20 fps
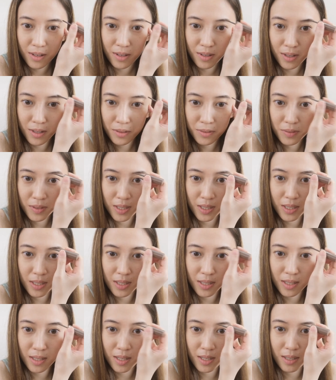
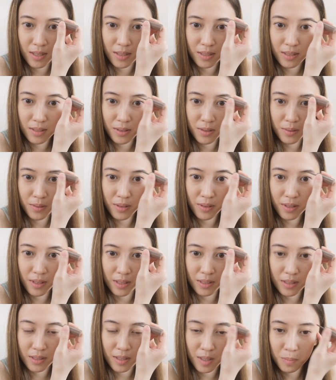roughly do
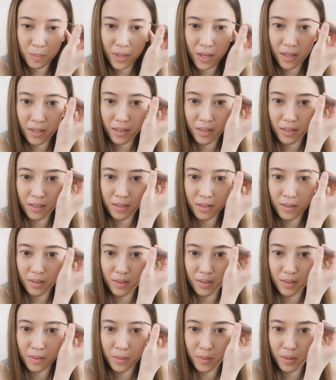this, apply it
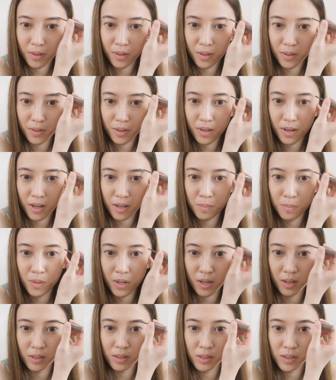on your
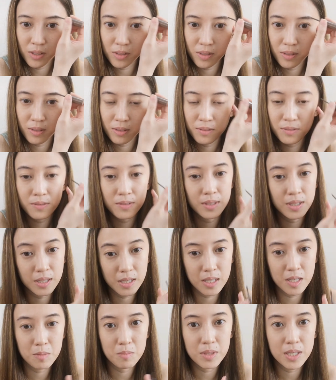eyebrows.
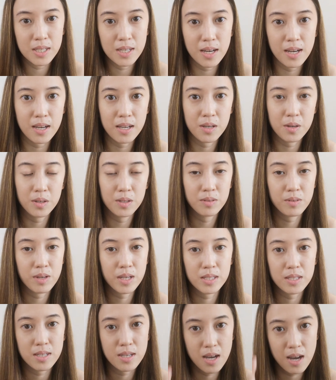Lucky me, I
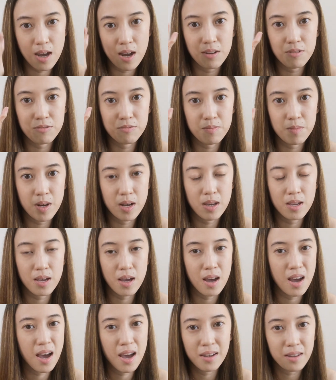already have
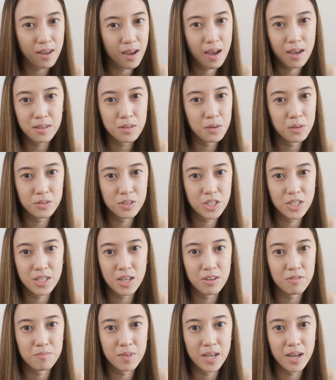I don't
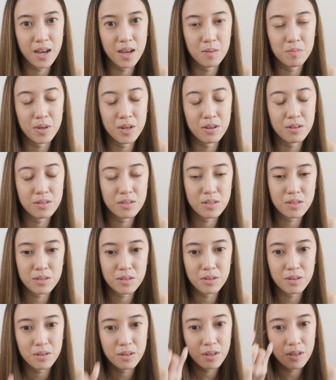shave my eyebrows,
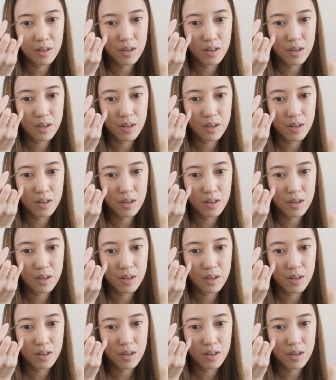so